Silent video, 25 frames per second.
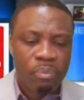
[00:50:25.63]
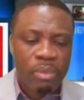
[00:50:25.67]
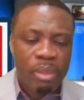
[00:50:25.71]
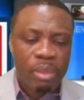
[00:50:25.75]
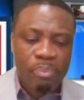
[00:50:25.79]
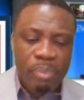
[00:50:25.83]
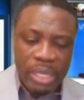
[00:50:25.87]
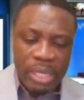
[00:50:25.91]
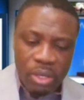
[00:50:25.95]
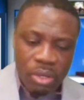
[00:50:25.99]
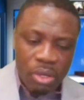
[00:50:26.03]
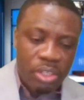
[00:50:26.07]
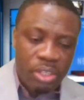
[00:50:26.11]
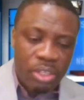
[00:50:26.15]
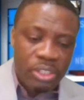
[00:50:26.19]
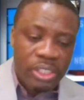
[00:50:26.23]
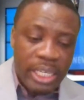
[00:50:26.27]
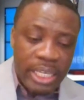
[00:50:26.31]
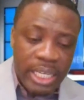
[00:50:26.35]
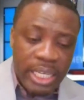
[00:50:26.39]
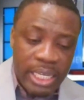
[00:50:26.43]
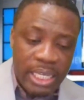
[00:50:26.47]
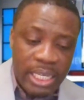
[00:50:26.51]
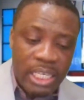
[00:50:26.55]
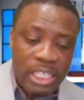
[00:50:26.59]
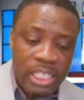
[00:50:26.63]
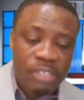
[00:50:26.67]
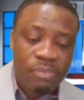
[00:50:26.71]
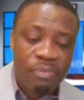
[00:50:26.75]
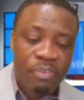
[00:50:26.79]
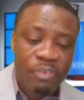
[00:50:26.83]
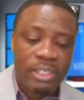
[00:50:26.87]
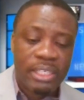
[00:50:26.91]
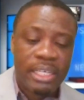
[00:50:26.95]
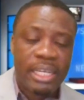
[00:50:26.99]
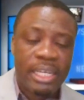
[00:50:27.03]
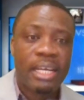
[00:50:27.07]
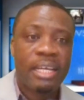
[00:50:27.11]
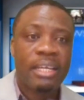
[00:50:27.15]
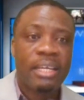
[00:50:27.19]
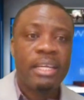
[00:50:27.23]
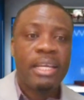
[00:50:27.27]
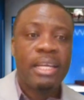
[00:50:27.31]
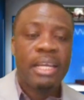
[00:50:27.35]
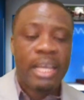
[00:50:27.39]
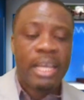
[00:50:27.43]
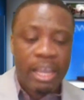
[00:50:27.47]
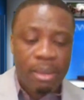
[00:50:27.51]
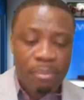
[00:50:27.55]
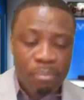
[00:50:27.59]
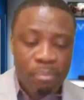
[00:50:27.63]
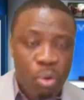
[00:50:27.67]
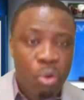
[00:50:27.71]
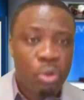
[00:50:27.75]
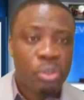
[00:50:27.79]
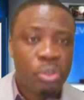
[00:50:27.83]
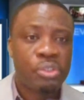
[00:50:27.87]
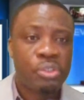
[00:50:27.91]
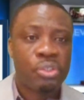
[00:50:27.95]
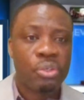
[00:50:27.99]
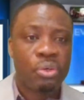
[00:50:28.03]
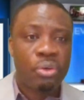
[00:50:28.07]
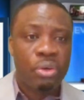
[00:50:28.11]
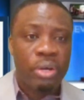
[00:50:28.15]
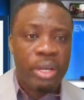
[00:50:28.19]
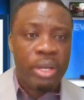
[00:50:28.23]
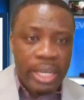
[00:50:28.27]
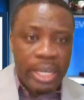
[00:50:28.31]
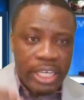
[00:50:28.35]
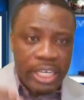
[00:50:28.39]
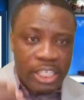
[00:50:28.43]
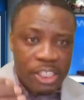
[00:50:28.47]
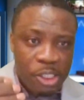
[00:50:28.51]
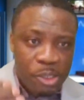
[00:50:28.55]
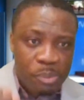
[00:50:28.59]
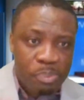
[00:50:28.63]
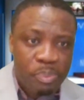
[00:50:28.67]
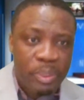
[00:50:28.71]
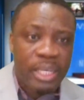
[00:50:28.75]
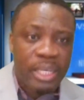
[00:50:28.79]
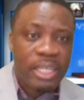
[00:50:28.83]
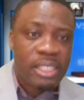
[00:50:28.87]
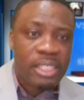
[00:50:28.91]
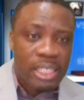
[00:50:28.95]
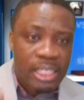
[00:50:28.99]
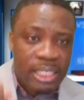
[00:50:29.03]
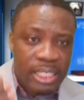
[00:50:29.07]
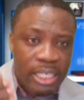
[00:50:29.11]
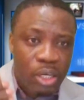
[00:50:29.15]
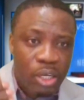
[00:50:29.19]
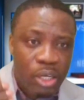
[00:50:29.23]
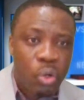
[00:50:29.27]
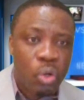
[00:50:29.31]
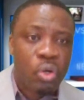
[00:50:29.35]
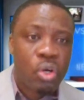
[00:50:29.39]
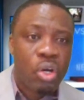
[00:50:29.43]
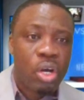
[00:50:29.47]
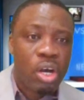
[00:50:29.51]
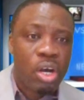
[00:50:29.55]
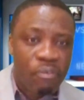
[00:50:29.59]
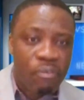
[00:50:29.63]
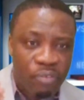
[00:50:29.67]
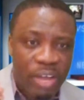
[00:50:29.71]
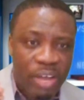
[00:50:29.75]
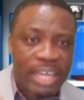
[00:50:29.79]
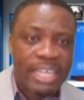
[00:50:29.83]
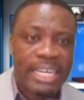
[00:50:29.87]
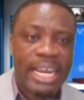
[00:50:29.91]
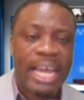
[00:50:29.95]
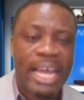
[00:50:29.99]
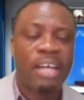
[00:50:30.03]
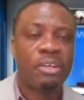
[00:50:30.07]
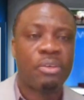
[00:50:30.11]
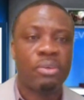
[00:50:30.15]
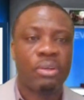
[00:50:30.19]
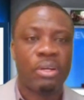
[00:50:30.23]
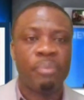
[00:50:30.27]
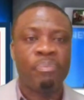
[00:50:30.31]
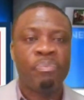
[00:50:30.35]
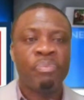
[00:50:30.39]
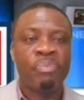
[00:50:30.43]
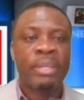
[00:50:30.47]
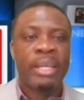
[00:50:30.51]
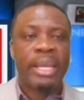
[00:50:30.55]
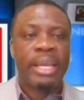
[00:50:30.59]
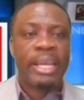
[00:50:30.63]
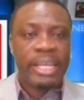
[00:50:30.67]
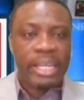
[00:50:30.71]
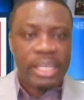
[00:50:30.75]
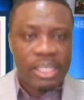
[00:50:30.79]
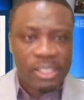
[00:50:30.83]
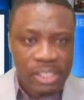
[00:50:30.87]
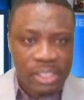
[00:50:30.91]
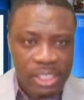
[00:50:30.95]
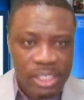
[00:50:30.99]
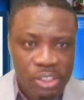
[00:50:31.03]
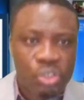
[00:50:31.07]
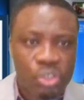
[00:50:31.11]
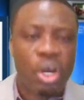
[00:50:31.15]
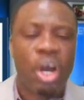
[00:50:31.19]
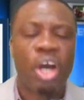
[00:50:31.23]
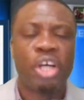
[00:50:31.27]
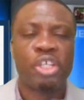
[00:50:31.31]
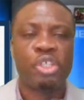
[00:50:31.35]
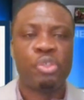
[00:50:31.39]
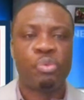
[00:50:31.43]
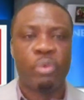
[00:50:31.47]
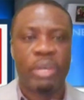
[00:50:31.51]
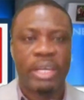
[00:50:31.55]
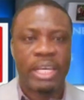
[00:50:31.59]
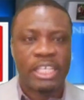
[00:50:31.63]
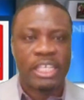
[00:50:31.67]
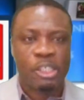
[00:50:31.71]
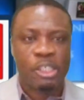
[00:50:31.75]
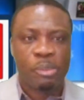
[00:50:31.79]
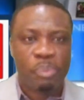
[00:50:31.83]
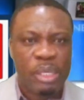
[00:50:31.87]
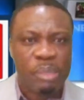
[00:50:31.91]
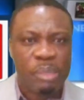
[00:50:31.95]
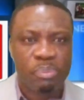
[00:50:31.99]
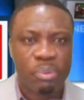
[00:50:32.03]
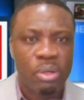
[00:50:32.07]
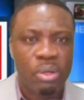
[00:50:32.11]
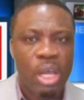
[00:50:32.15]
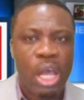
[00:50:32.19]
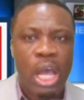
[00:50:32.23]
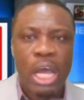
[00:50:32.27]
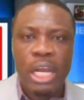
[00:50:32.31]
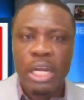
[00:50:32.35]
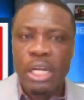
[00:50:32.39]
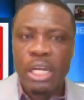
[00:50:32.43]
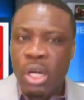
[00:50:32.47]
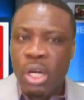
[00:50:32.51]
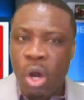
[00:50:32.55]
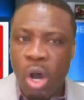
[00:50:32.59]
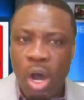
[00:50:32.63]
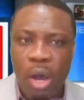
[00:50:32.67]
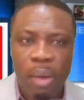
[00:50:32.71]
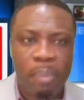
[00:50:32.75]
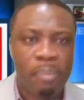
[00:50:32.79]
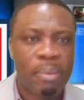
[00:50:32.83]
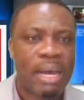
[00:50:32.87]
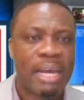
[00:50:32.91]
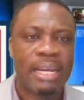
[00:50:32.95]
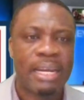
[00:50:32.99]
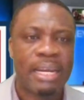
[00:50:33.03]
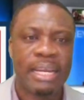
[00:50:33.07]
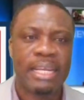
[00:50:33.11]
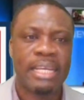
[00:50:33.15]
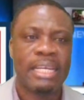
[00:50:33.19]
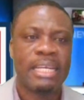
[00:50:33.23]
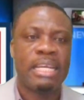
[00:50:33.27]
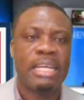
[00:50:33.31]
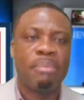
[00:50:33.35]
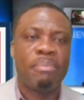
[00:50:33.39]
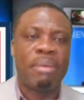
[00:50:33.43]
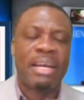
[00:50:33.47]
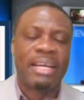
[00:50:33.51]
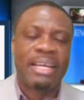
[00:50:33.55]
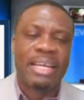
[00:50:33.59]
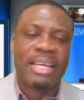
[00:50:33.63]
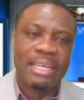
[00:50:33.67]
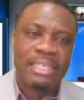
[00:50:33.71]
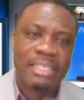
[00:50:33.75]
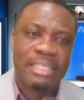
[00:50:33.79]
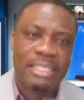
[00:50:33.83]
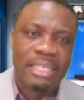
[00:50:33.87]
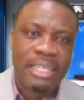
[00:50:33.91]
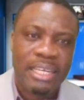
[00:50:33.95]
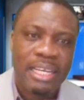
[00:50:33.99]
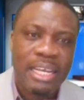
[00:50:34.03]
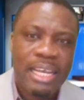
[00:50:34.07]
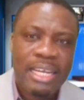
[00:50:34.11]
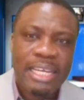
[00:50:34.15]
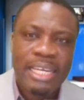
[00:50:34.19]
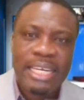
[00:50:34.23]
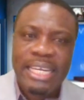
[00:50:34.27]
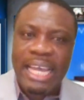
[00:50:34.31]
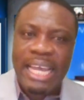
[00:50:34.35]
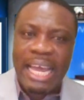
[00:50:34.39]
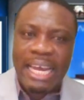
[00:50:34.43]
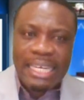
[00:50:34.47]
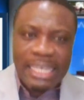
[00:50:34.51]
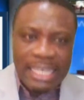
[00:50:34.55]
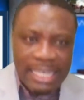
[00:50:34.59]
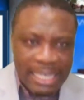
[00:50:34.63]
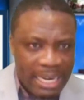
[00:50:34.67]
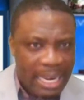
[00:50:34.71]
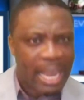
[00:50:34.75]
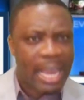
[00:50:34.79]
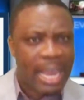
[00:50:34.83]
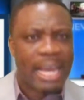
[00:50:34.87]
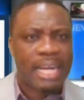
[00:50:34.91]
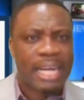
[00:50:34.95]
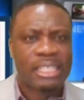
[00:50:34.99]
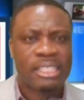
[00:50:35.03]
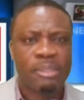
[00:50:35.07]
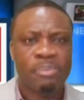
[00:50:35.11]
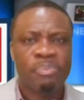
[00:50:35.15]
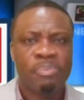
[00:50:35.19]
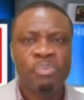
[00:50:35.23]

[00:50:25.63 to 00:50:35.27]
because he is from there, and more so, he speaks the local vernacular, and he's in touch with his people. Nobody in Nimba County cannot